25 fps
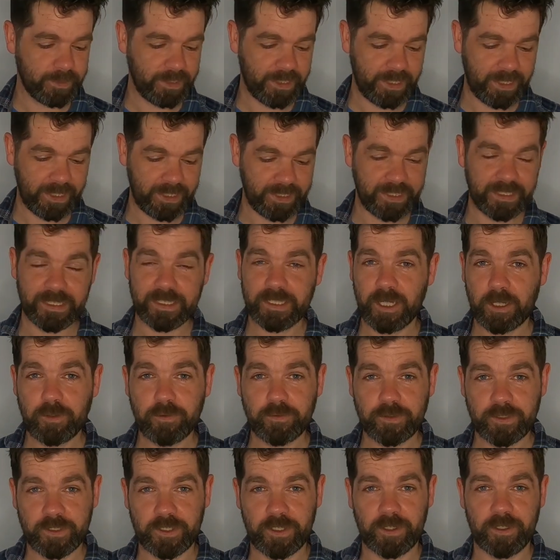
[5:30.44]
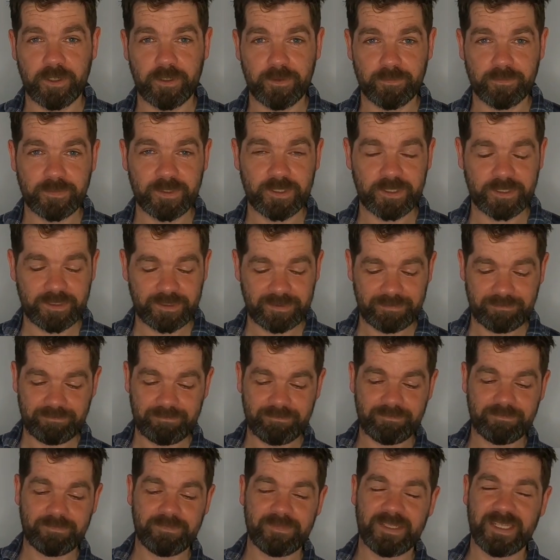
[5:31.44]
And in those terms,
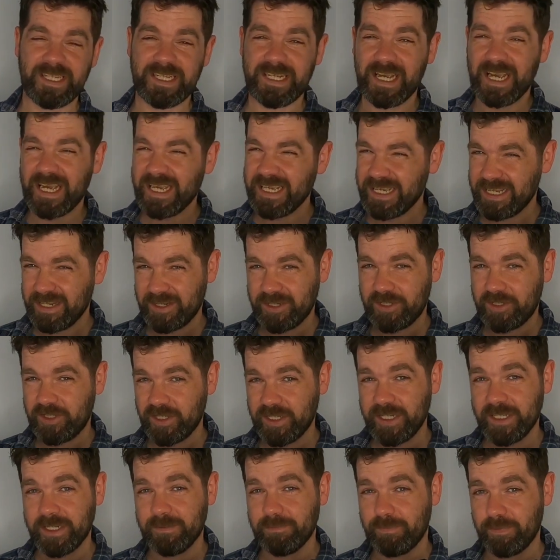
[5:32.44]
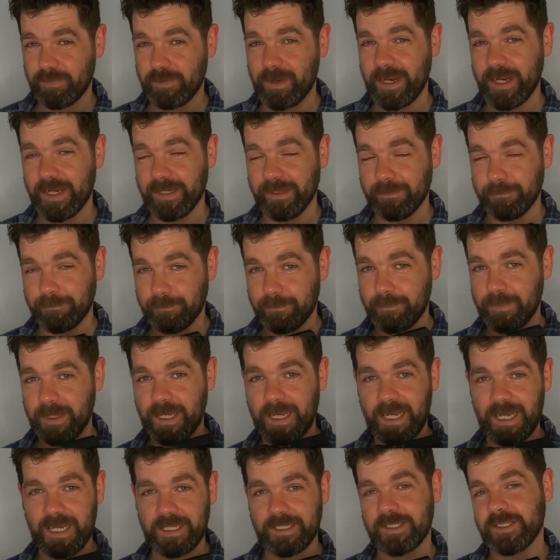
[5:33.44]
the ASG Bren
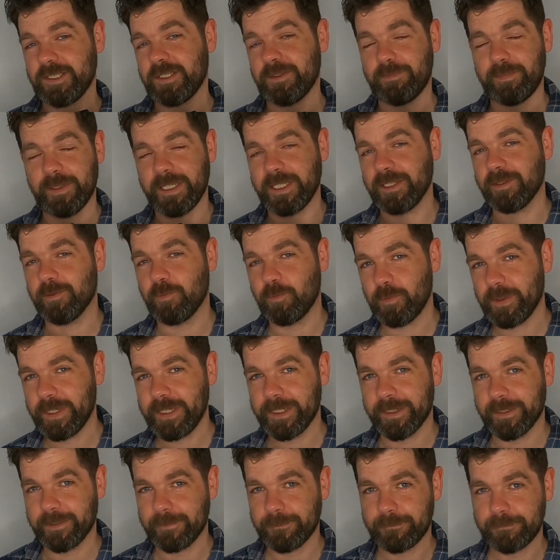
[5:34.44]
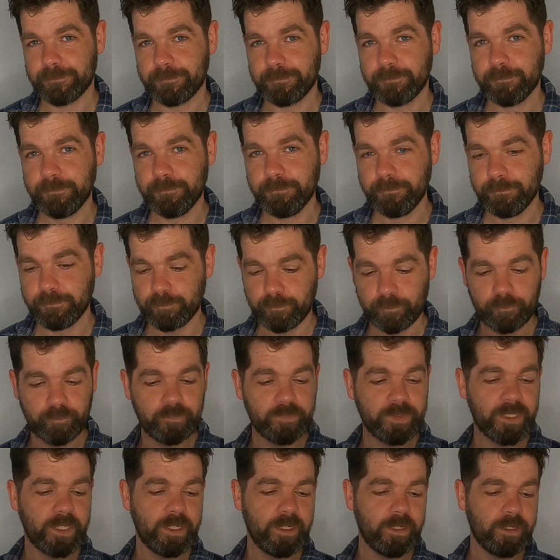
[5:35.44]
has to be the winner.
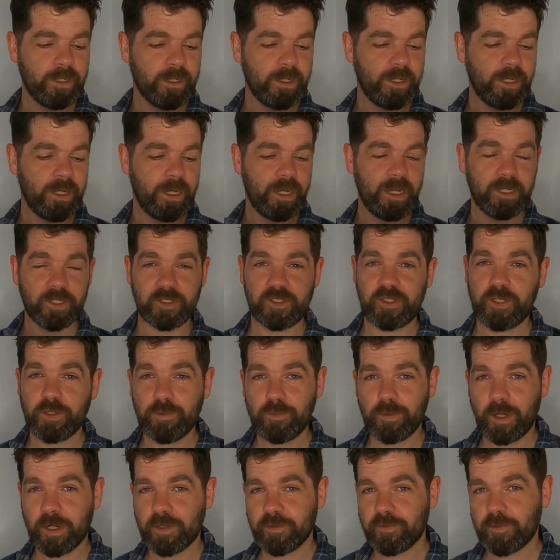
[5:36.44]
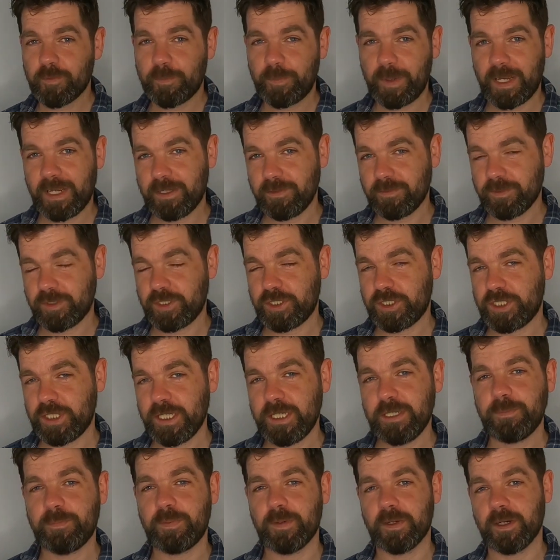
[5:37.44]
At £200
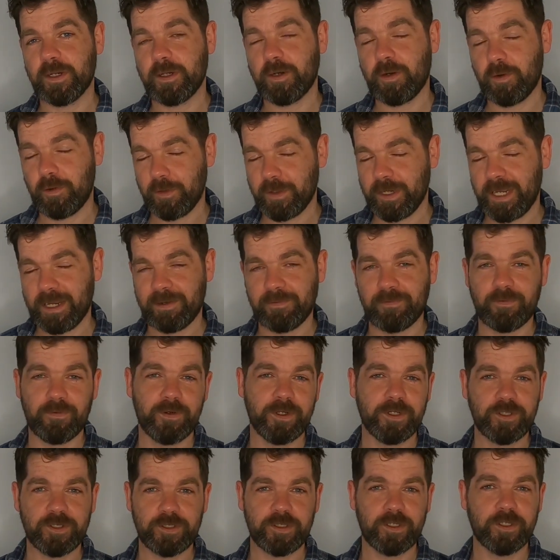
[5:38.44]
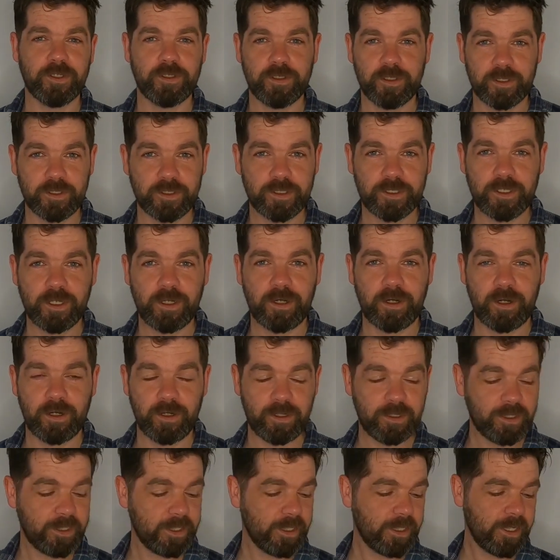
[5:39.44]
cheaper on average than the
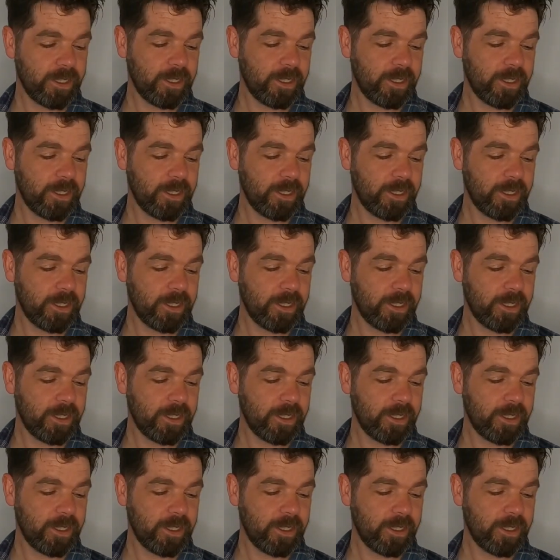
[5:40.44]
Scar,